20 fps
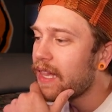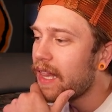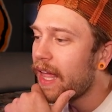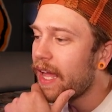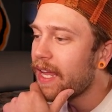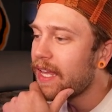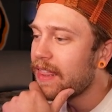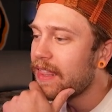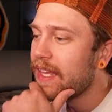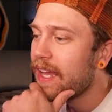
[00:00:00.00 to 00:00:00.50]

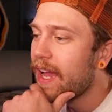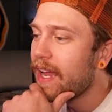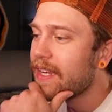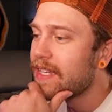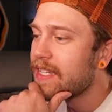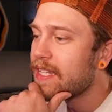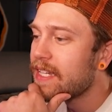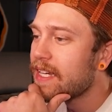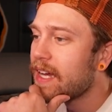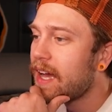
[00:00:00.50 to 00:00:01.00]
like the
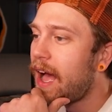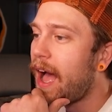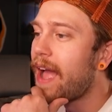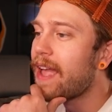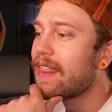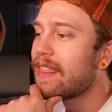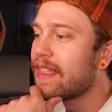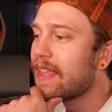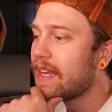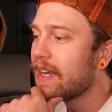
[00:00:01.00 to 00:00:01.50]
idea, I
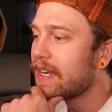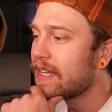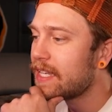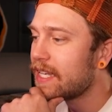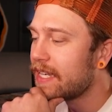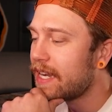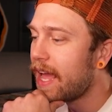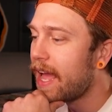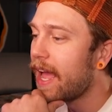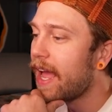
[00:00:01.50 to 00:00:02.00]
think
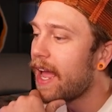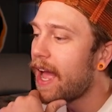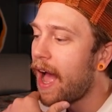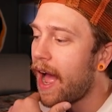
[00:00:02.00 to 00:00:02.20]
today,